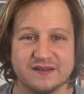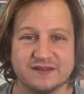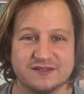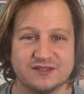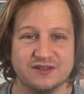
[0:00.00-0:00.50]

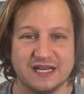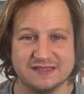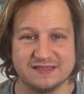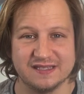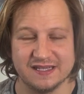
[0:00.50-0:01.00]
So
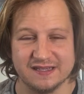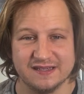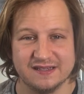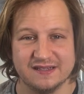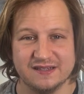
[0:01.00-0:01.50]
let's see.
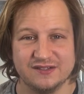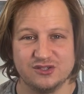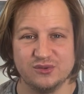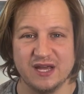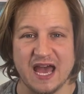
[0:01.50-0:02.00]

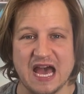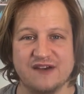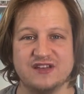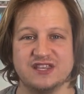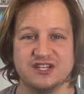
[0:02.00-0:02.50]
Do we
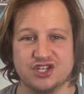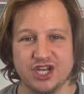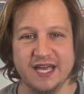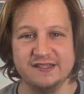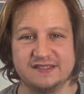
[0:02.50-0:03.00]
have the
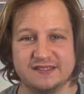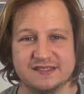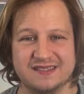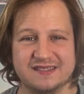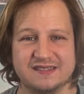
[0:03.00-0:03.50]
chase?
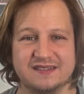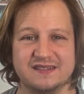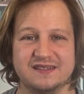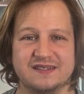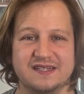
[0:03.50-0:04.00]

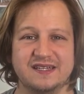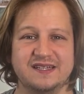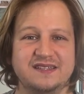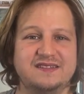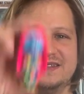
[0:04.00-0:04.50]
It
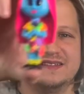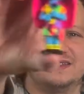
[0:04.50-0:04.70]
is.